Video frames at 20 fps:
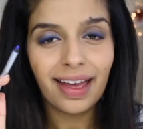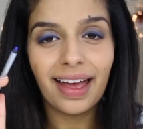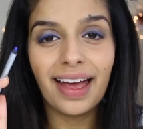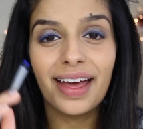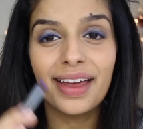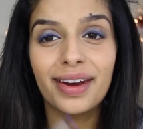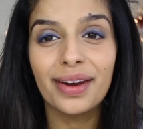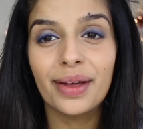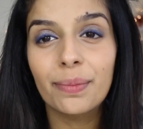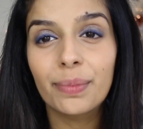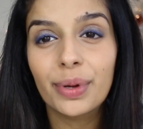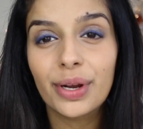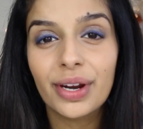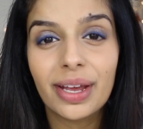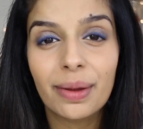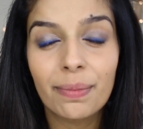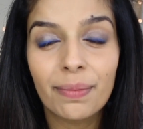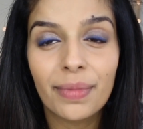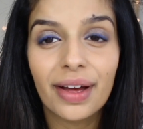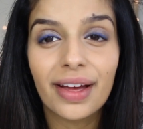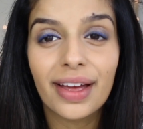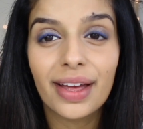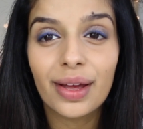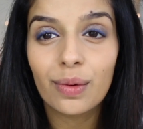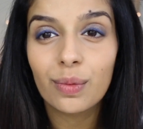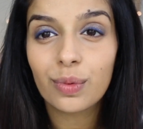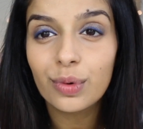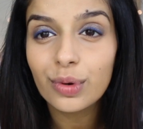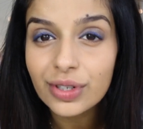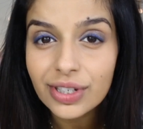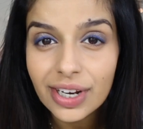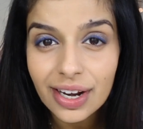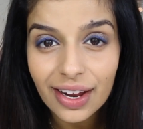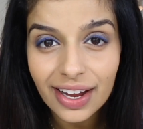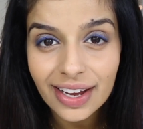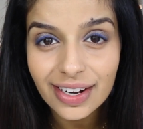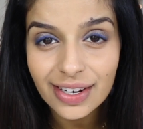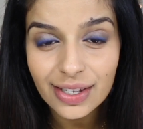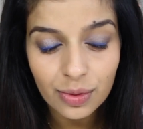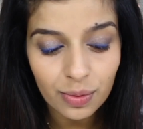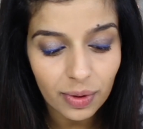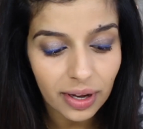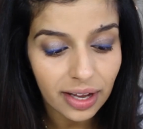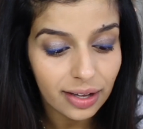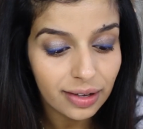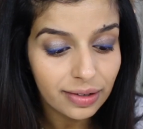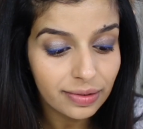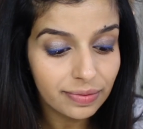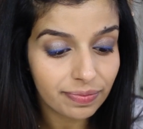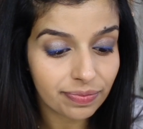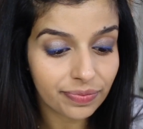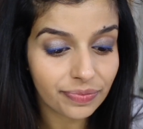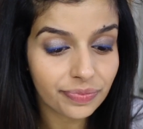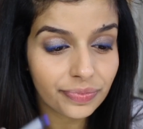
And I put it in my waterline as well.